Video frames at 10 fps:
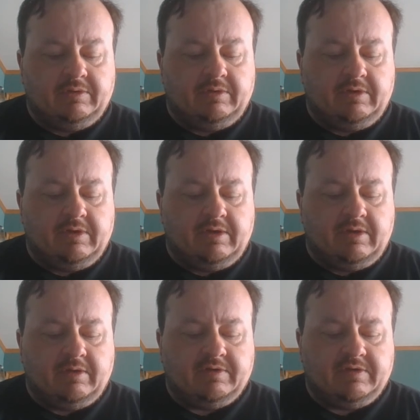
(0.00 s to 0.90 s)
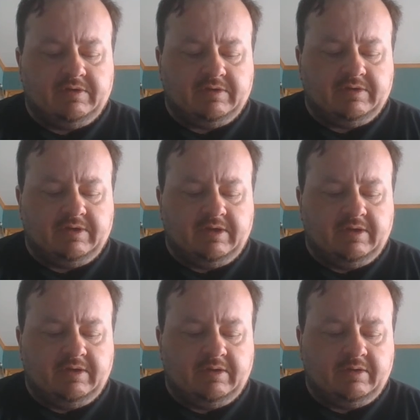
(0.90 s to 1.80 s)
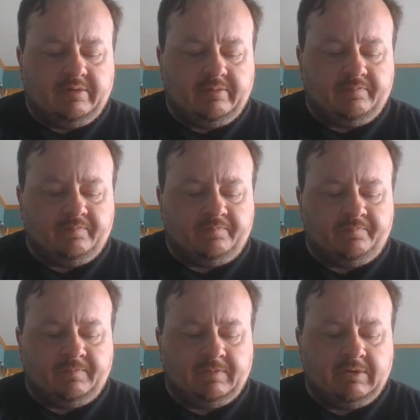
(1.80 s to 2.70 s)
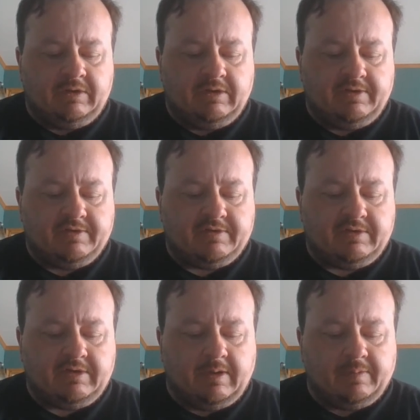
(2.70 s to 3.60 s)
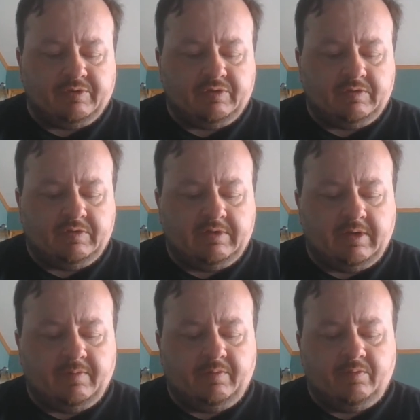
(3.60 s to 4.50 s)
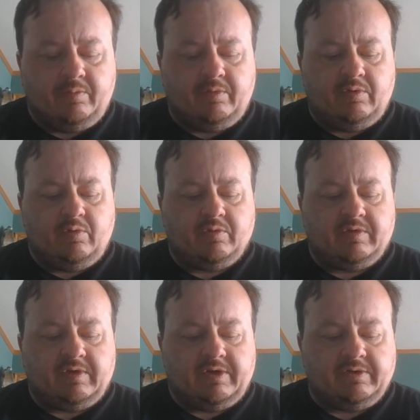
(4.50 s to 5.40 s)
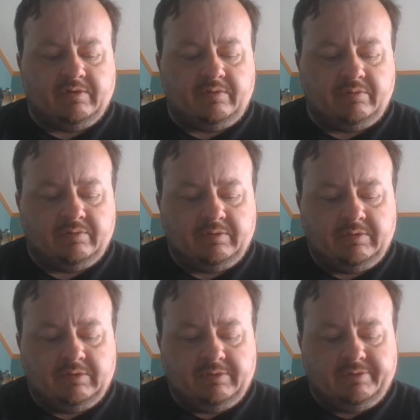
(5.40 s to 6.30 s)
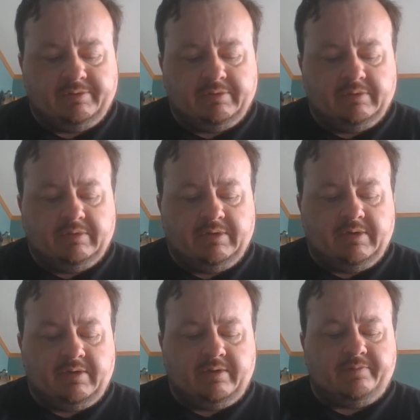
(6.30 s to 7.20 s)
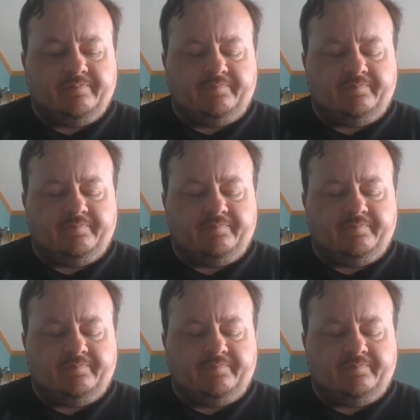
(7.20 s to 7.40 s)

Yeah, since then he has captured the WBO title. Yeah,